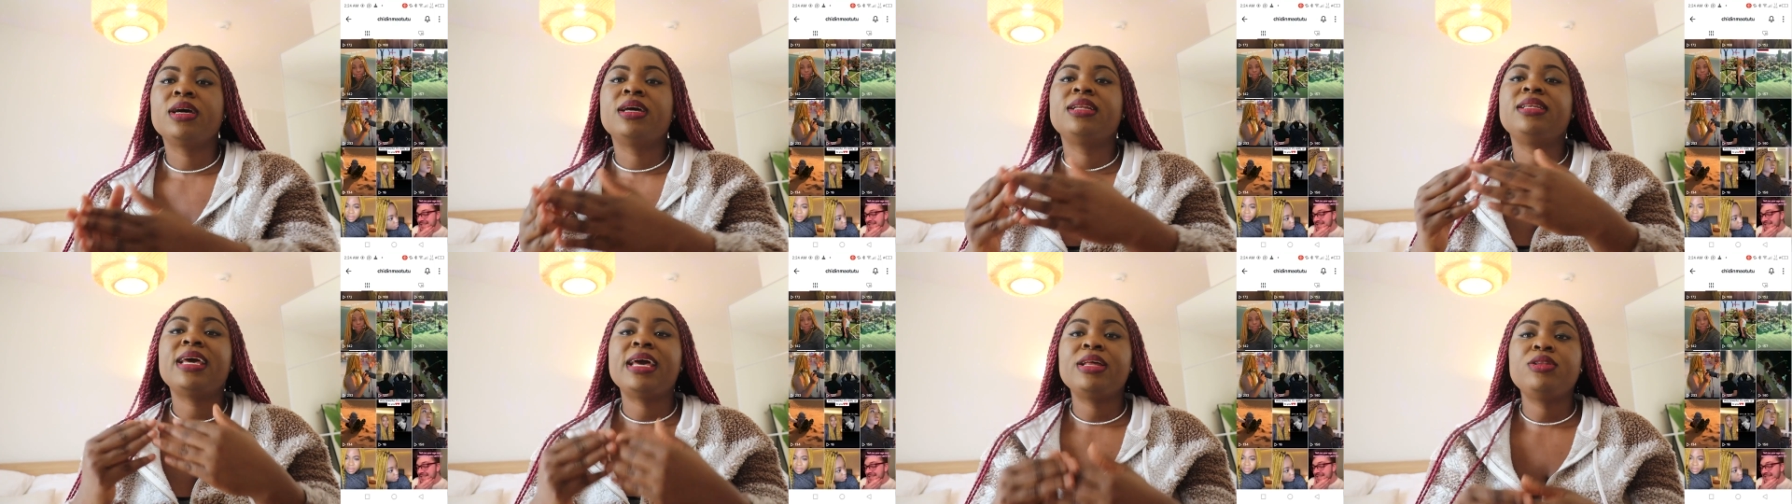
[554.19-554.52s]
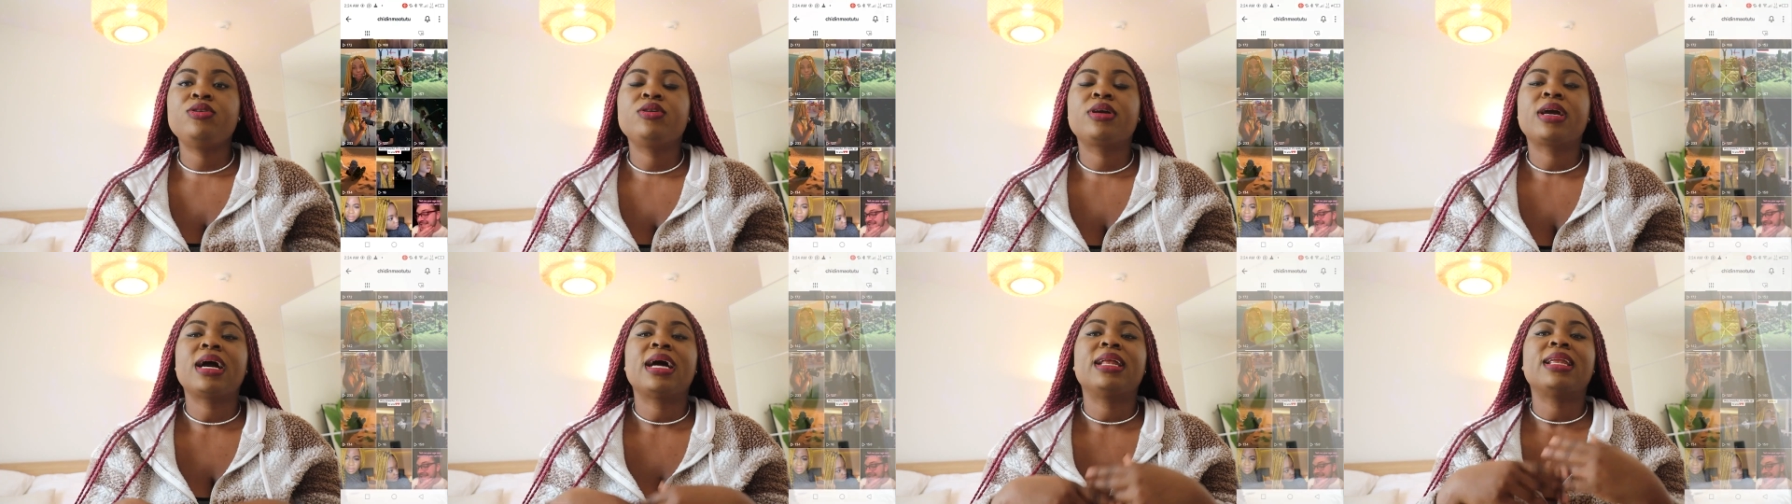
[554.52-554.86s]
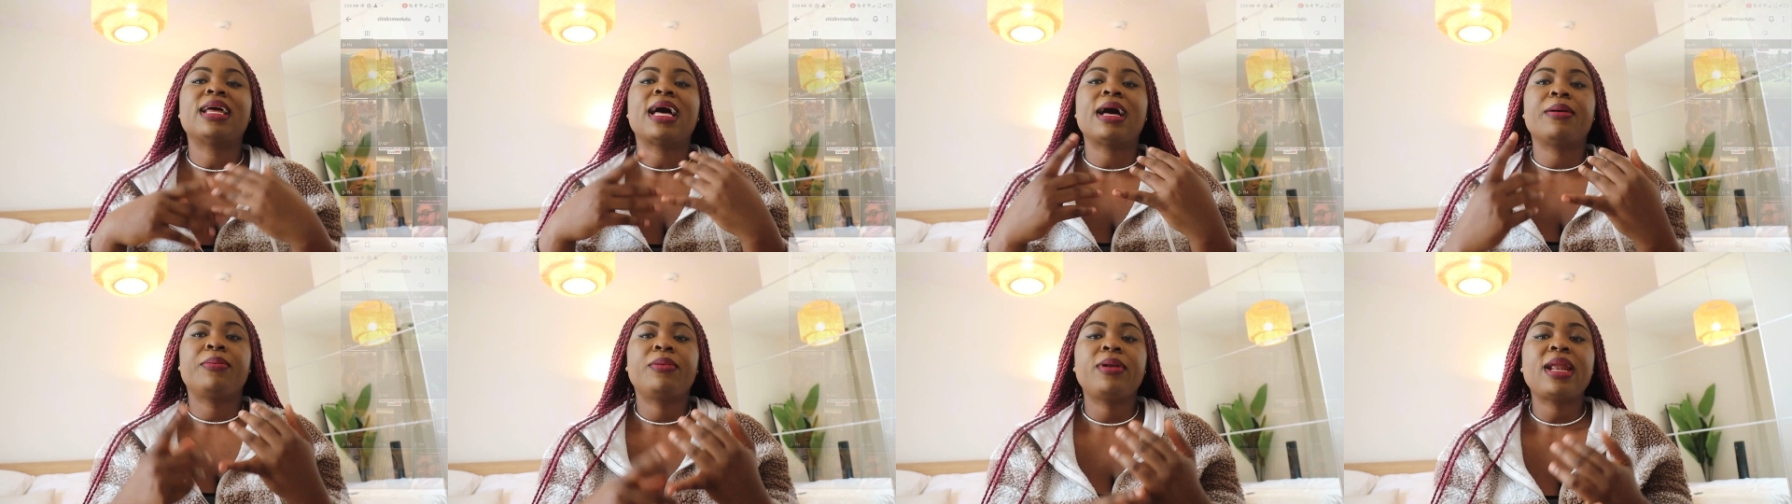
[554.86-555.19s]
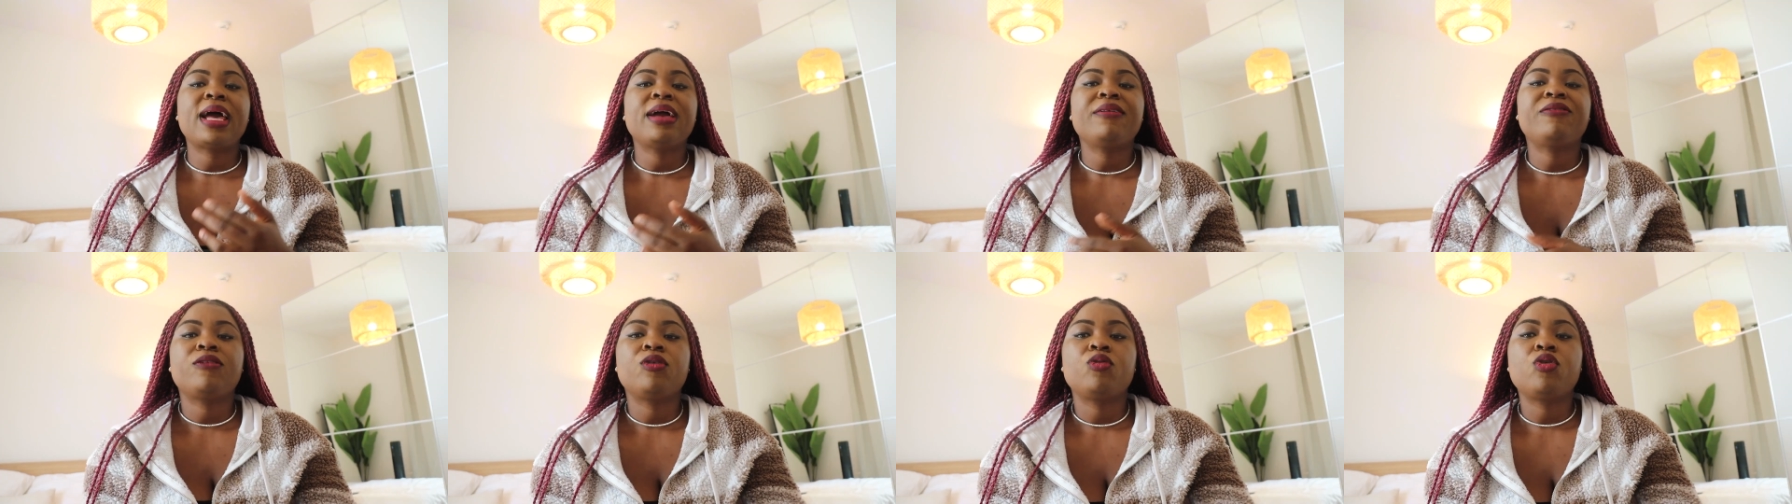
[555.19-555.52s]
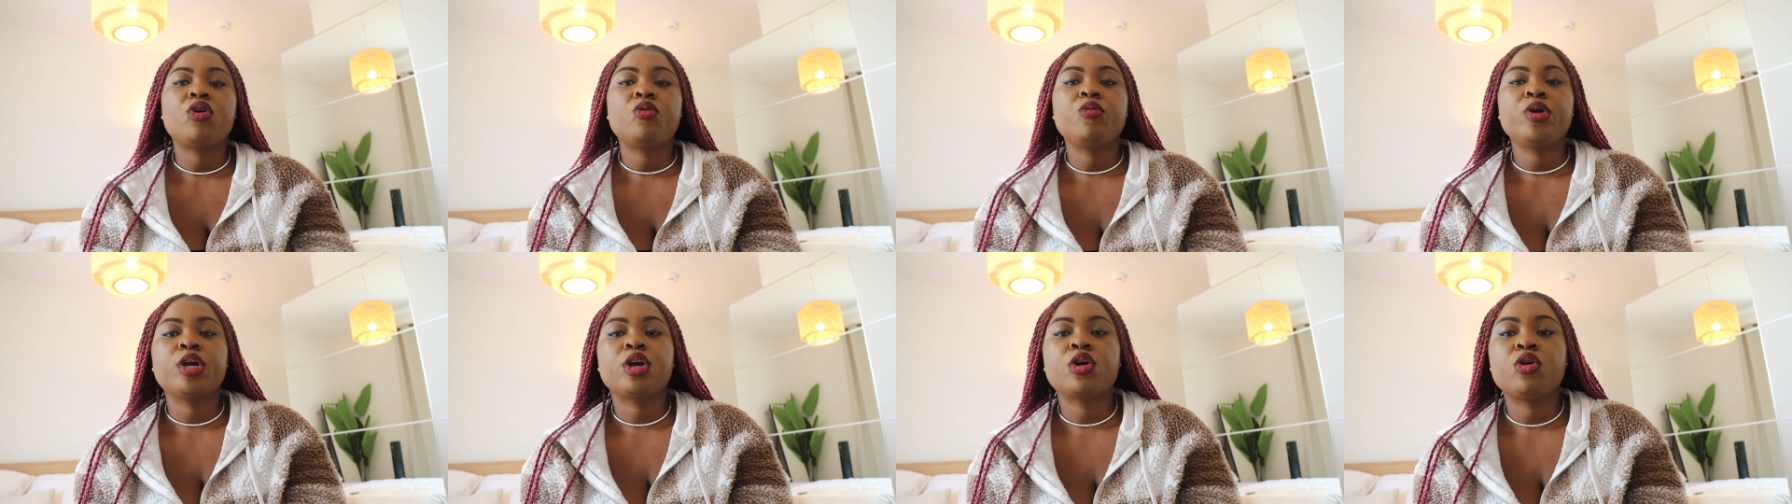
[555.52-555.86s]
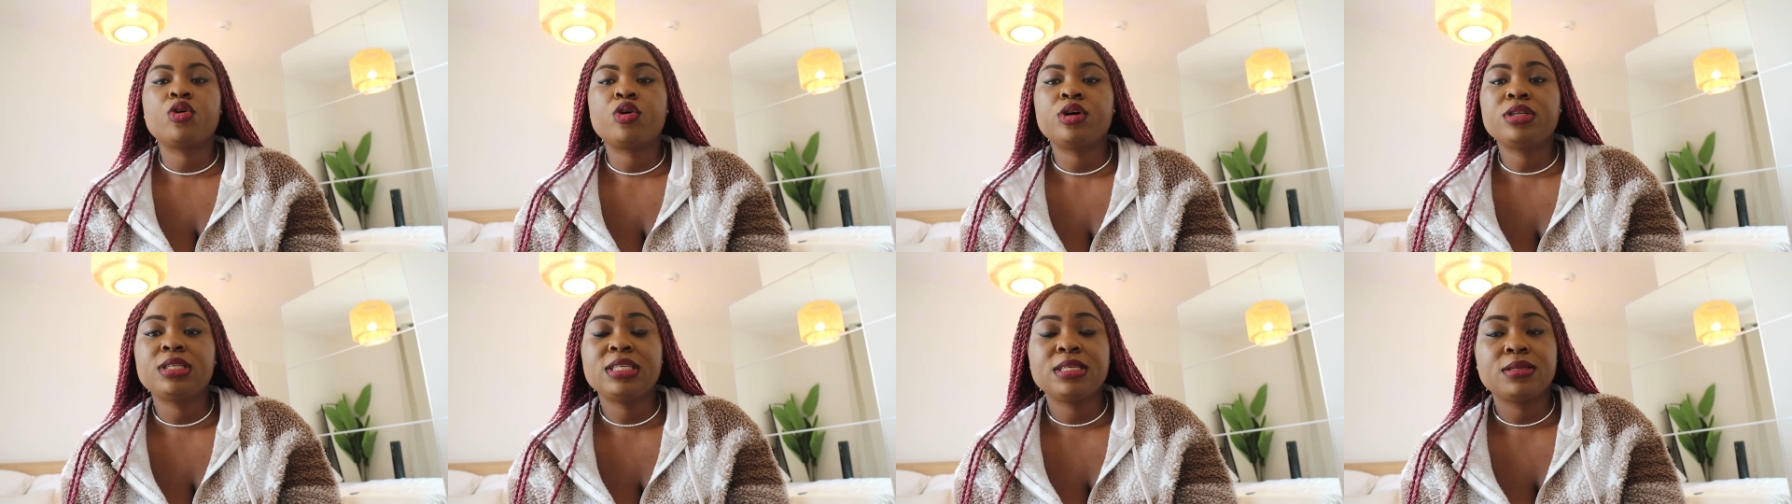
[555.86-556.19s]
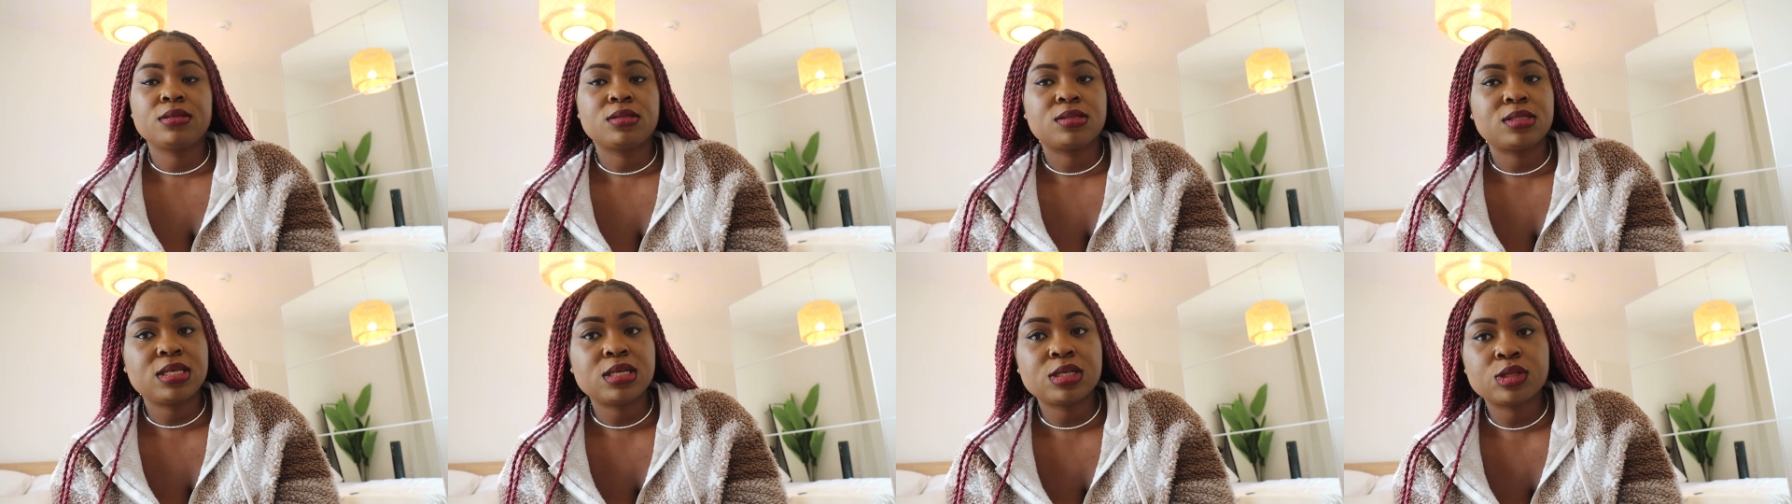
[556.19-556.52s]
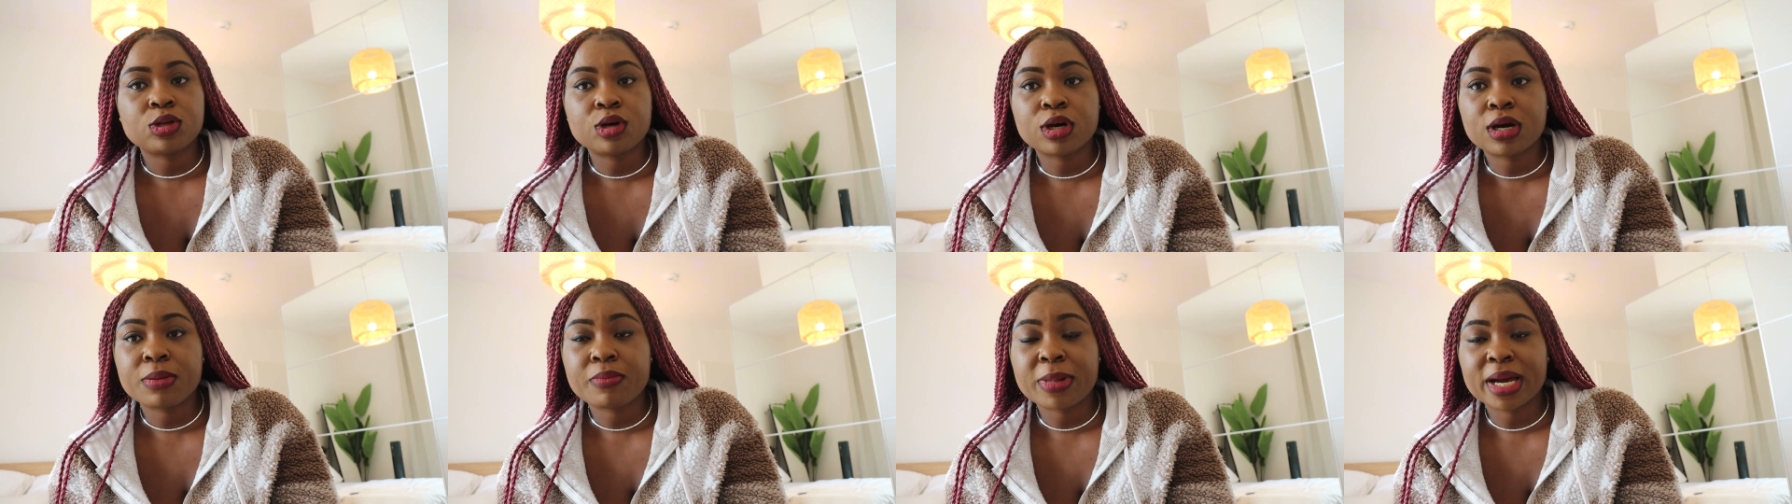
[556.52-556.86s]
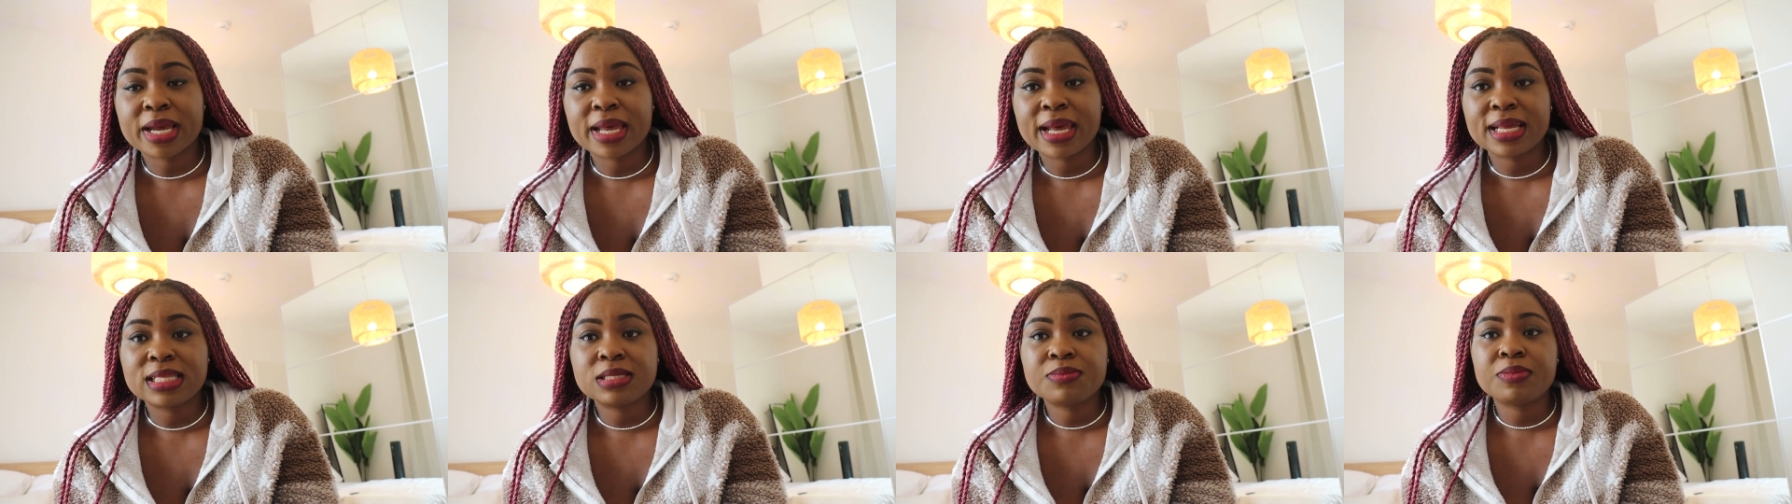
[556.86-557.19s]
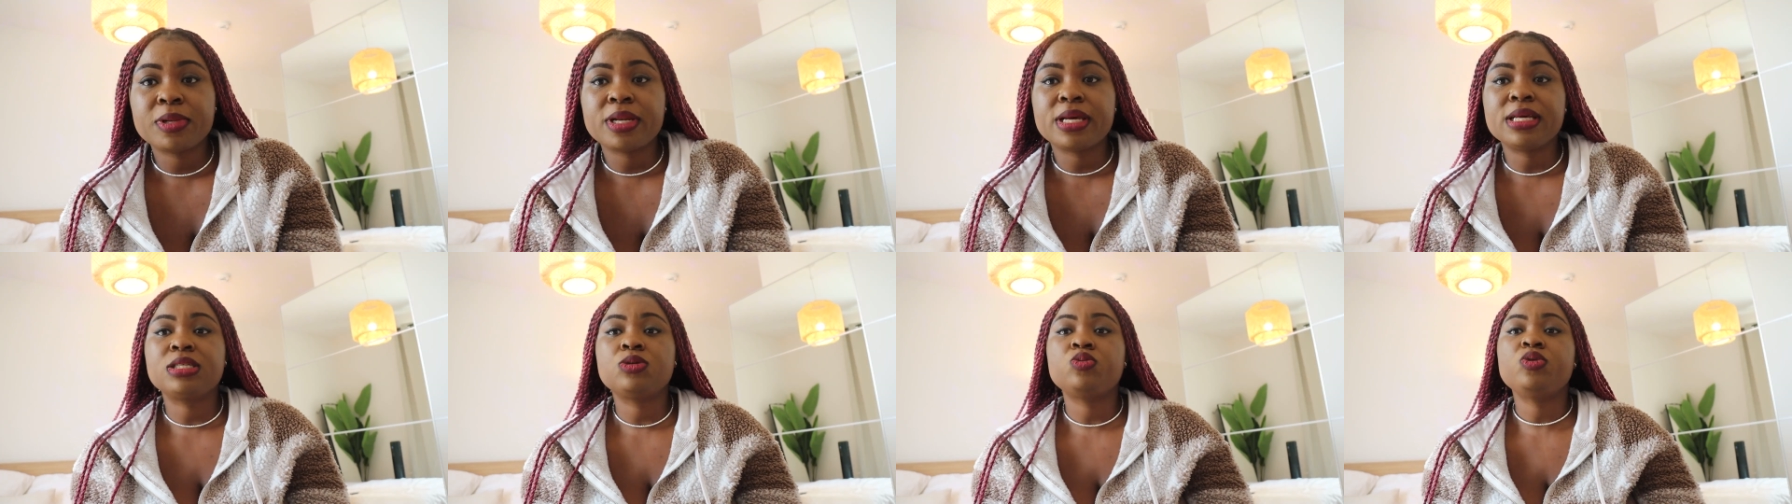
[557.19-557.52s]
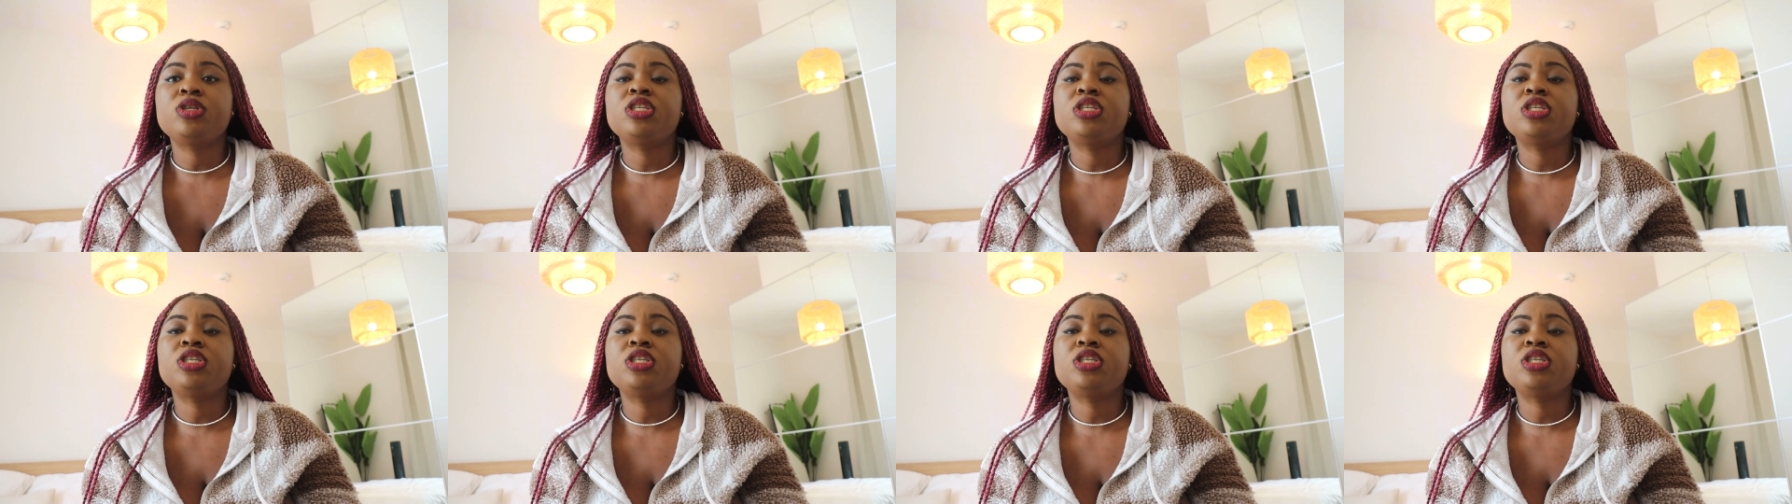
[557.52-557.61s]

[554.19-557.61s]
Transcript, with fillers: then you can apply for what we call the TikTok Marketplace,